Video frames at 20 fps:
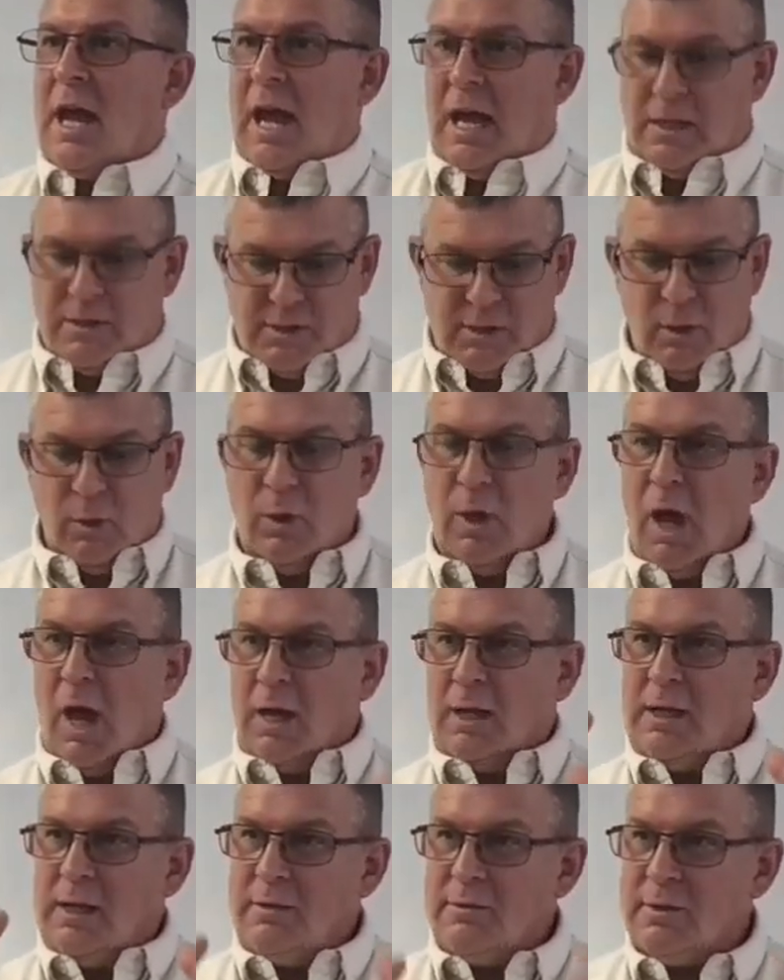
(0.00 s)
And so
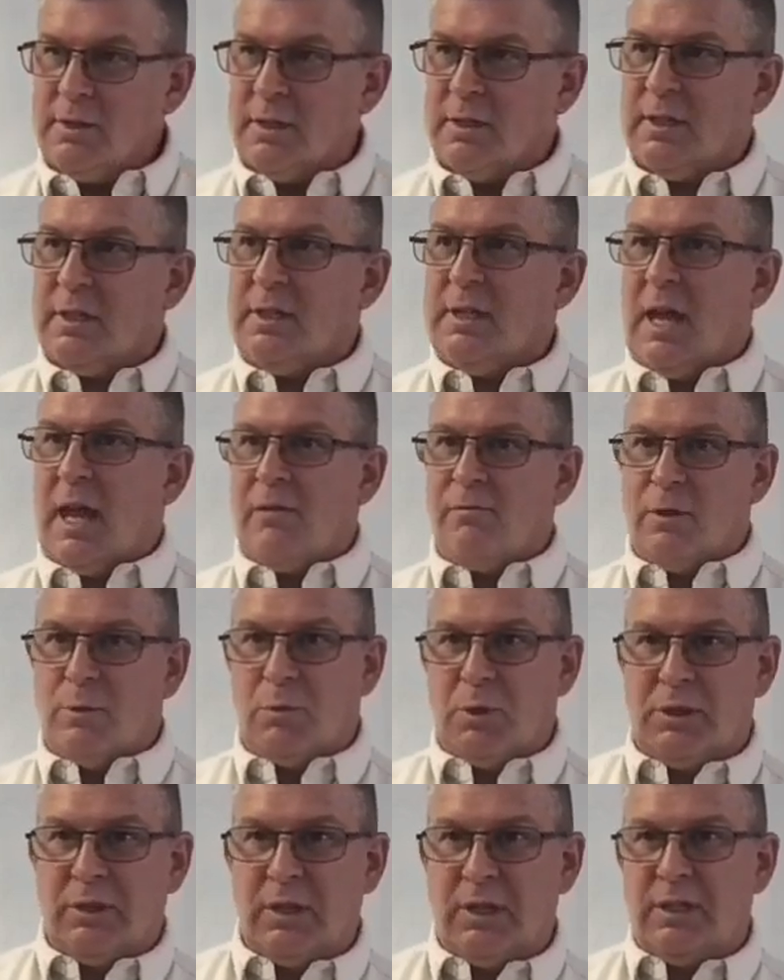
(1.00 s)
God gives it to
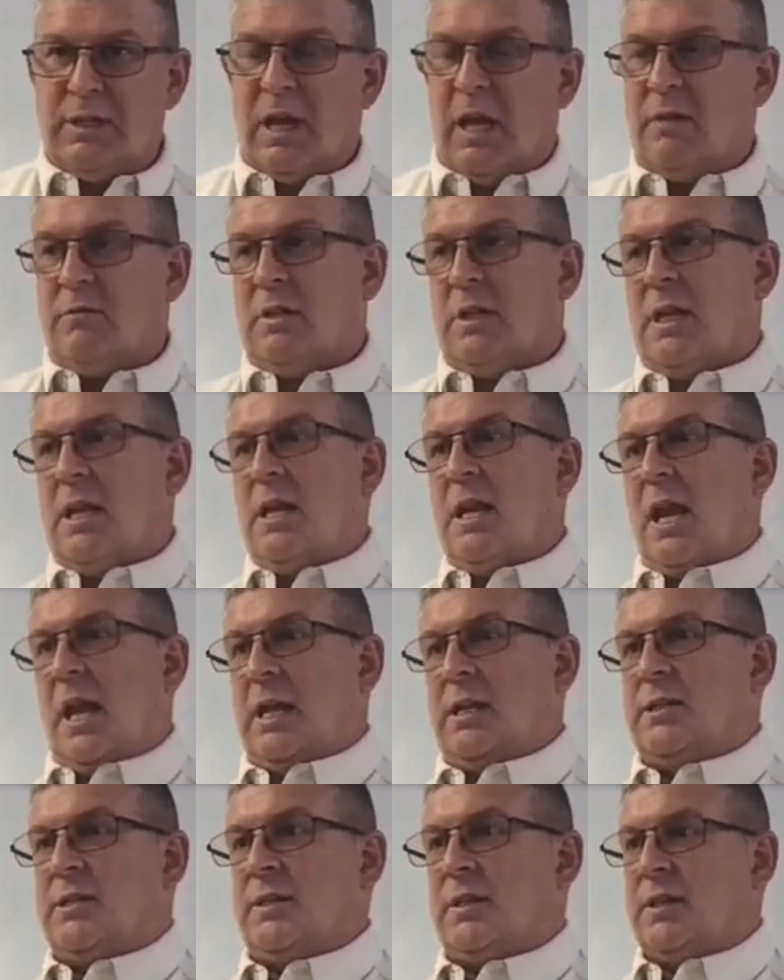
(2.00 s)
David, but then David, he
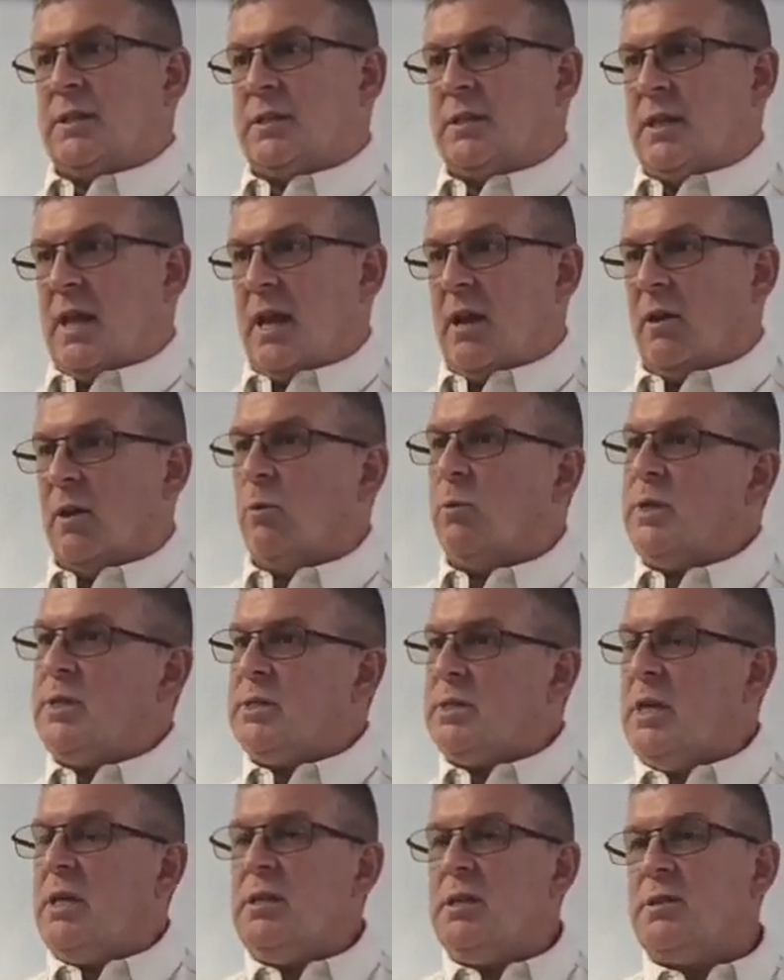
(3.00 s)
hands this down. And we
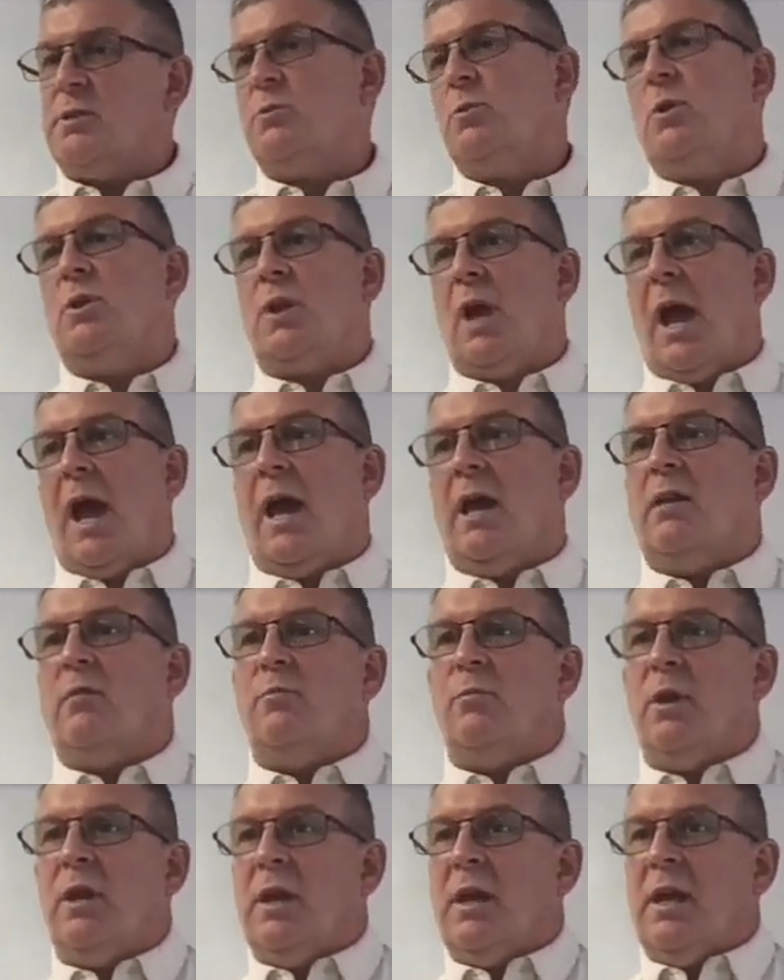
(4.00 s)
see this with
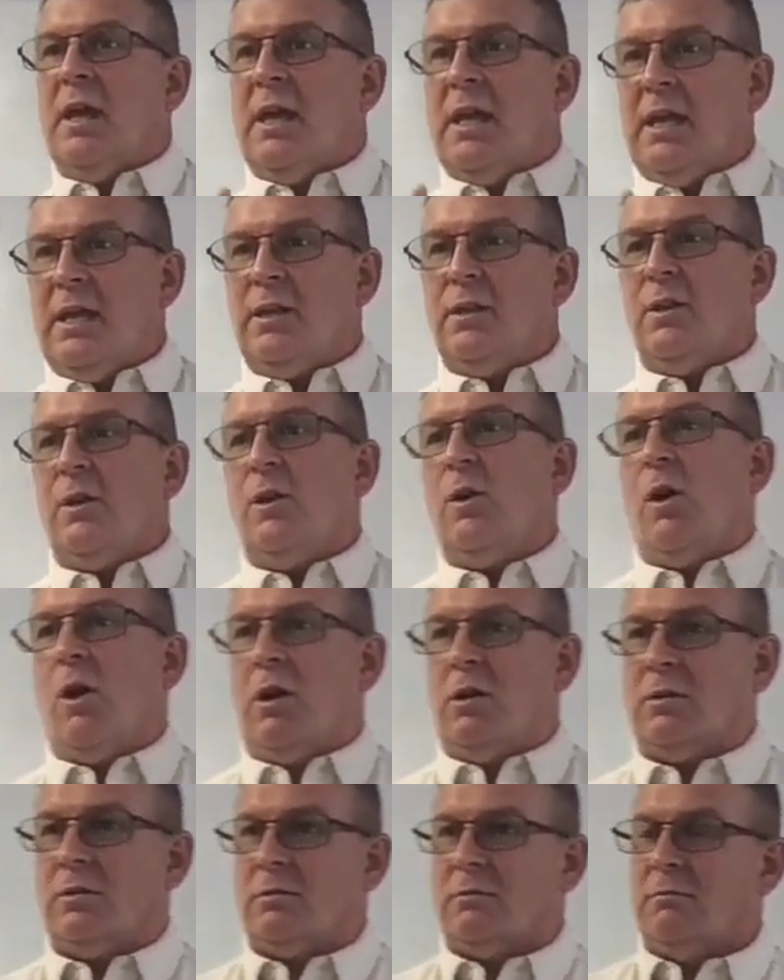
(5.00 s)
Adam in the
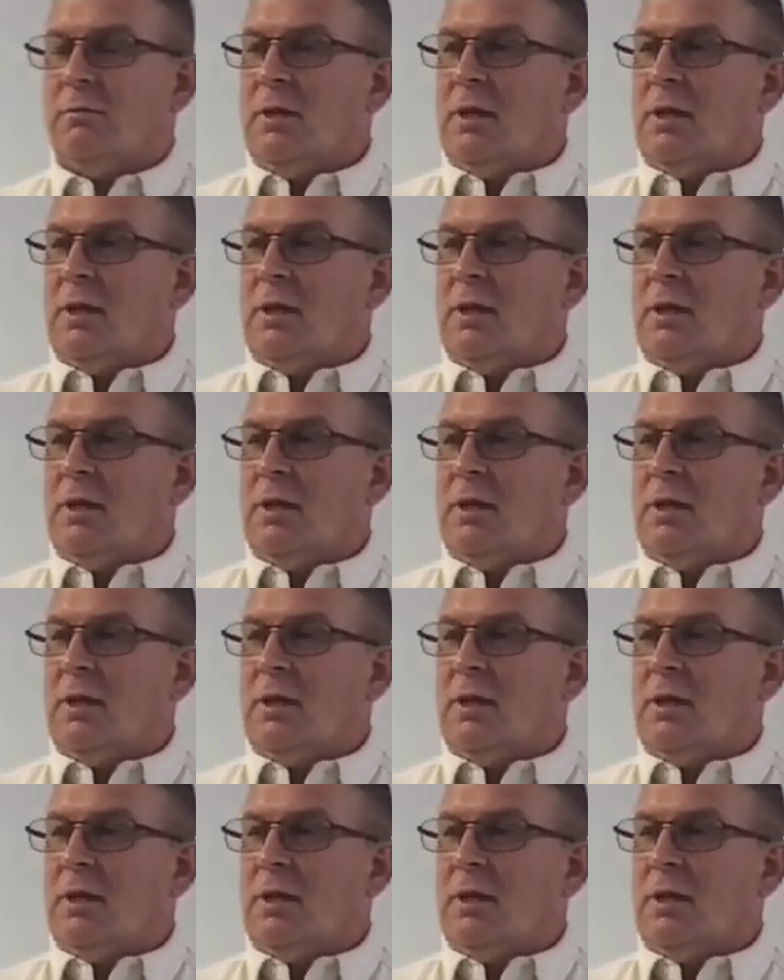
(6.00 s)
garden.